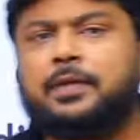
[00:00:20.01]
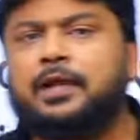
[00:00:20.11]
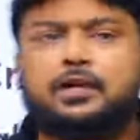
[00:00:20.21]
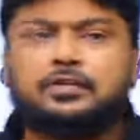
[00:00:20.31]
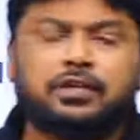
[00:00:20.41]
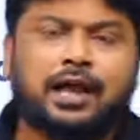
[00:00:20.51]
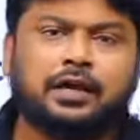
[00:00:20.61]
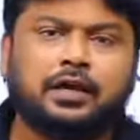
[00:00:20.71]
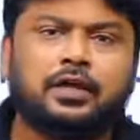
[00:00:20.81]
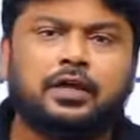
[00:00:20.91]
Let's crack
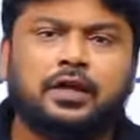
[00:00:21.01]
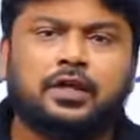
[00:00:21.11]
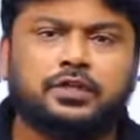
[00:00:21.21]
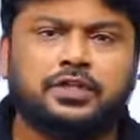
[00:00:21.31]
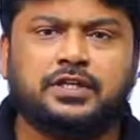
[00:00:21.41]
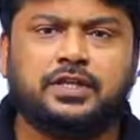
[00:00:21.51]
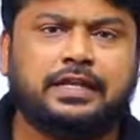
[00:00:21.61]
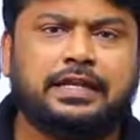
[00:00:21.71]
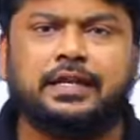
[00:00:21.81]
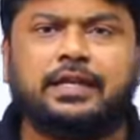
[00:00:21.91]
UGC
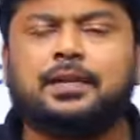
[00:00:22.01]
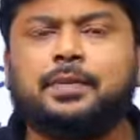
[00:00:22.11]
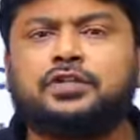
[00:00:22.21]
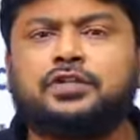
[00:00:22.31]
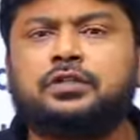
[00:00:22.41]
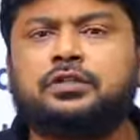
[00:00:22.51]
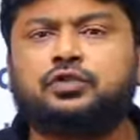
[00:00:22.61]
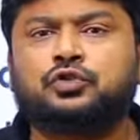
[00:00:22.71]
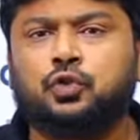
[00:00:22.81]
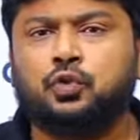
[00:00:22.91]
NET examination
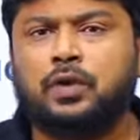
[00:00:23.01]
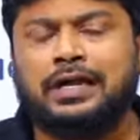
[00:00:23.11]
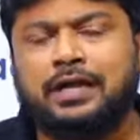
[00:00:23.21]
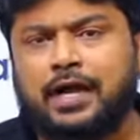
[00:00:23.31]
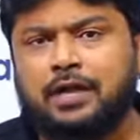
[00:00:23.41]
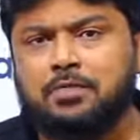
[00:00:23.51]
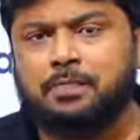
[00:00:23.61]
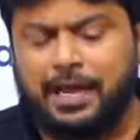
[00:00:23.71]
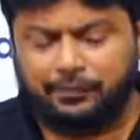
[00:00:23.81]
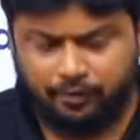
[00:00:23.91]
through Unacademy
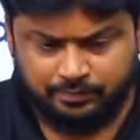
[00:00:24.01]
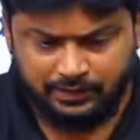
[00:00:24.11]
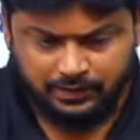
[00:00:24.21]
platform.